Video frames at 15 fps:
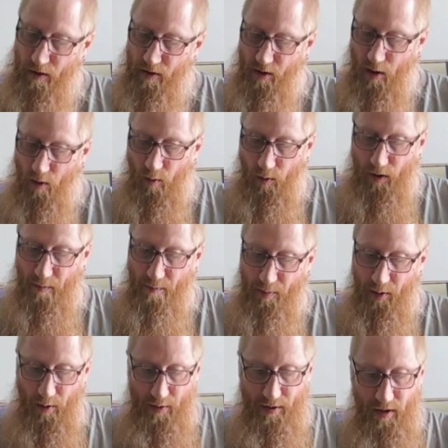So we're gonna
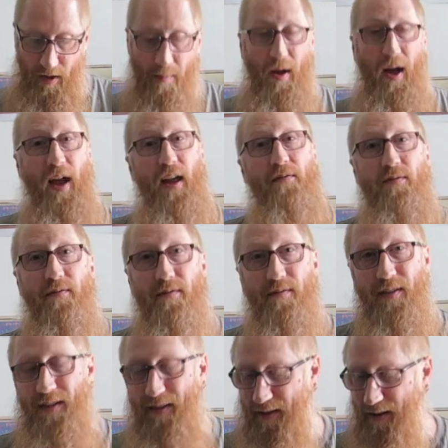blow this up.
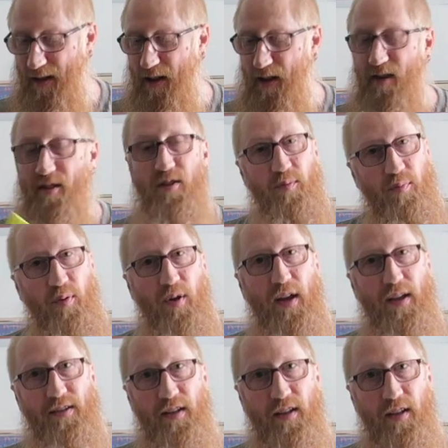
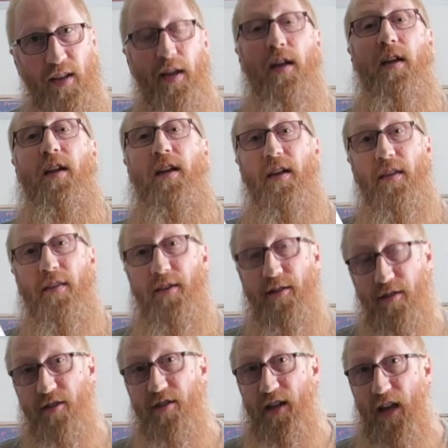Surprisingly,
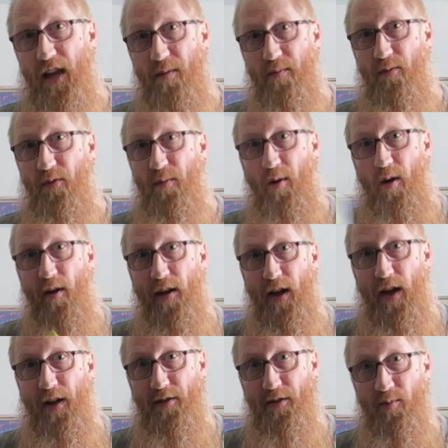this just came from
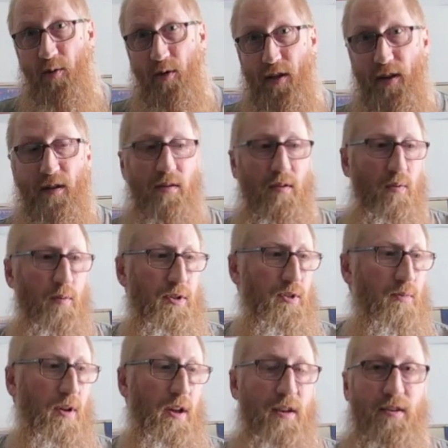REI this morning, which
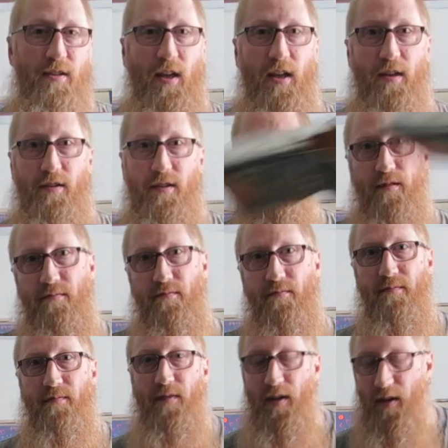is why I decided to
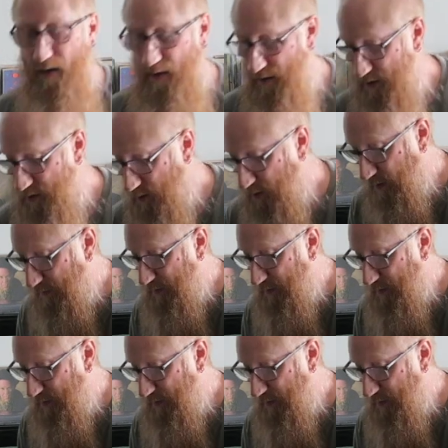do a